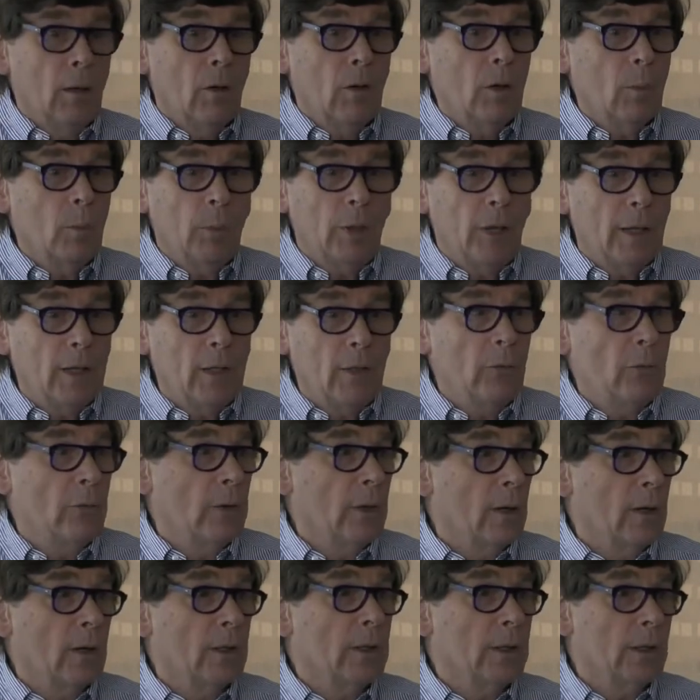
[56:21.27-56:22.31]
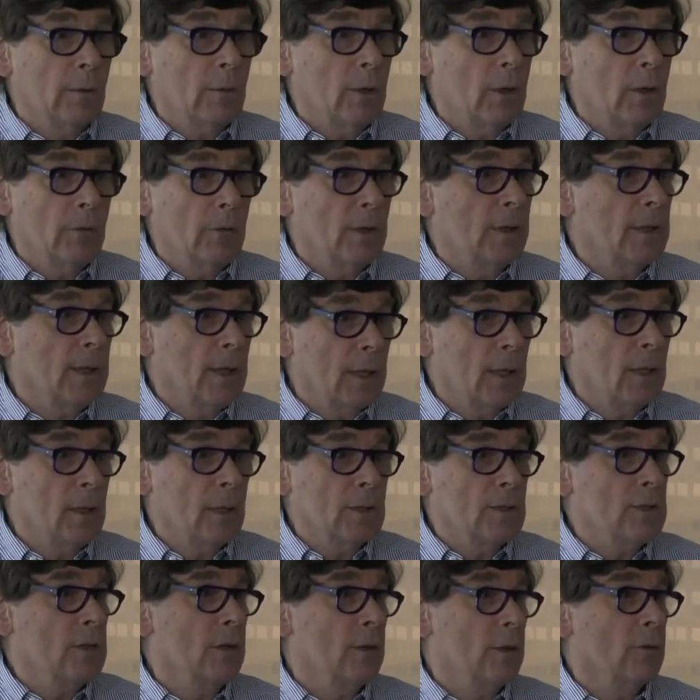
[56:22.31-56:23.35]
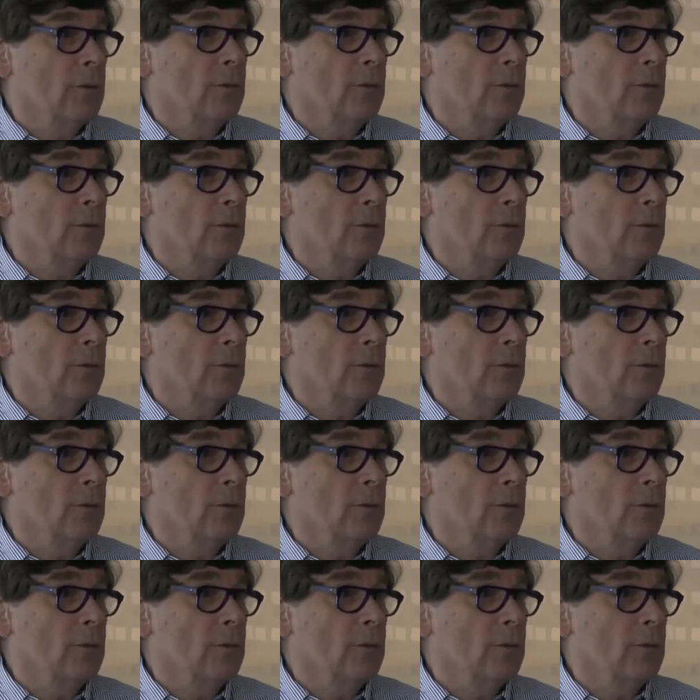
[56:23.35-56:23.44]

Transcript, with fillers: on a plane fare and go over and get it yourself.